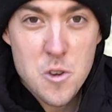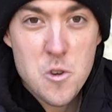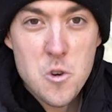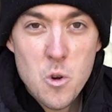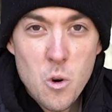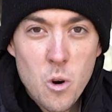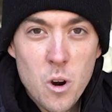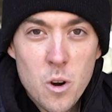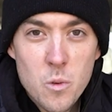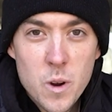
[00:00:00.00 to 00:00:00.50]

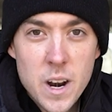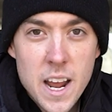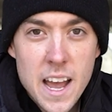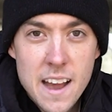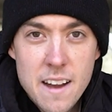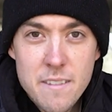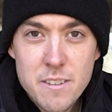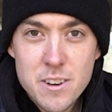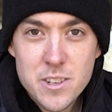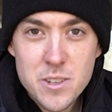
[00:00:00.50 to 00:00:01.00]
nor would I
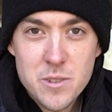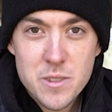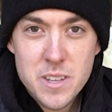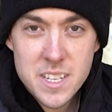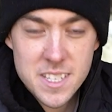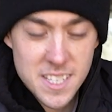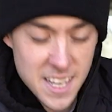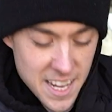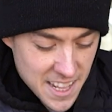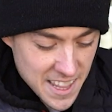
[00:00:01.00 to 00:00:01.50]
ever do
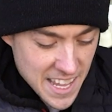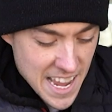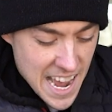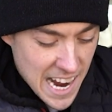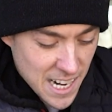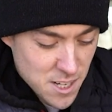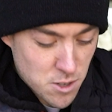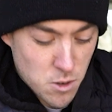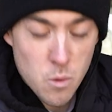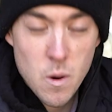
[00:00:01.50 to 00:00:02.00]
this in the
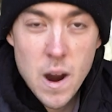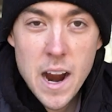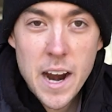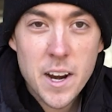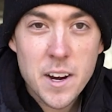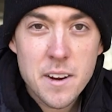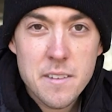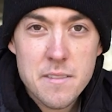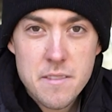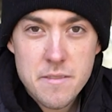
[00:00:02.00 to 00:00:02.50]
actual
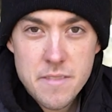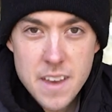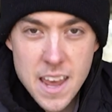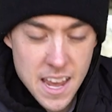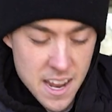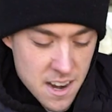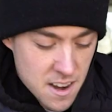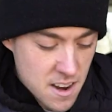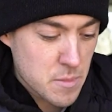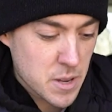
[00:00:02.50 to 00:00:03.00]
wiring of the
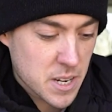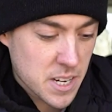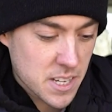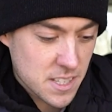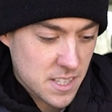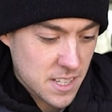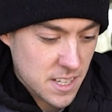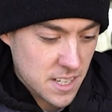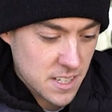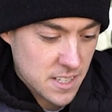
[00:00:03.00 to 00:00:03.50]
van
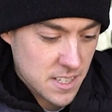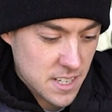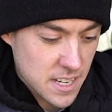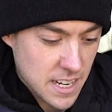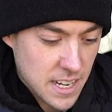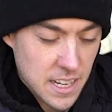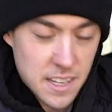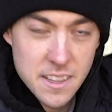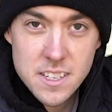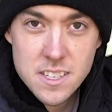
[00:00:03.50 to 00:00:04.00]
because these,
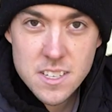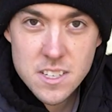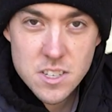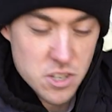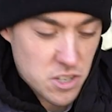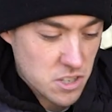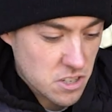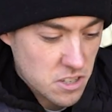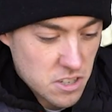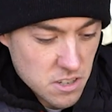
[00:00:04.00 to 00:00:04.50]
uh, this is
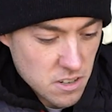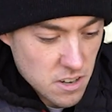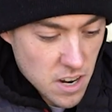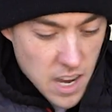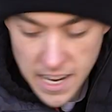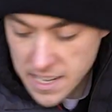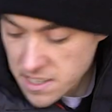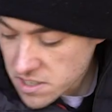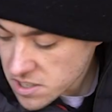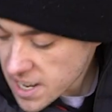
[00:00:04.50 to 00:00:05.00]
just
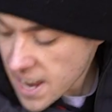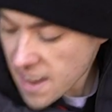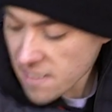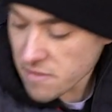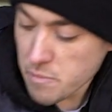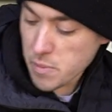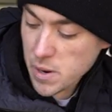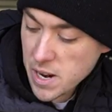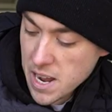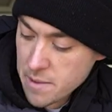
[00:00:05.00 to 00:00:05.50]
not
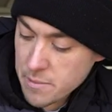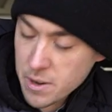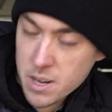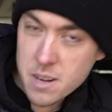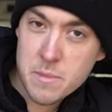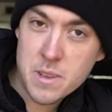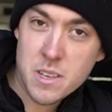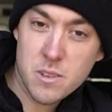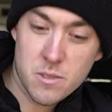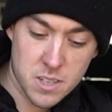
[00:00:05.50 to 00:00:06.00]
safe. But I'm
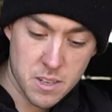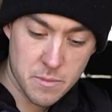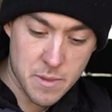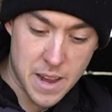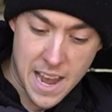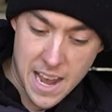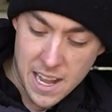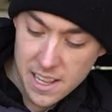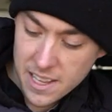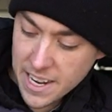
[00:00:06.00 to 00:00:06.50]
gonna be using
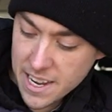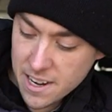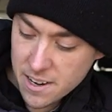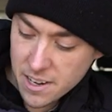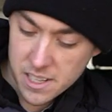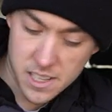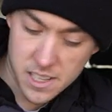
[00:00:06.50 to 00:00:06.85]
my alligator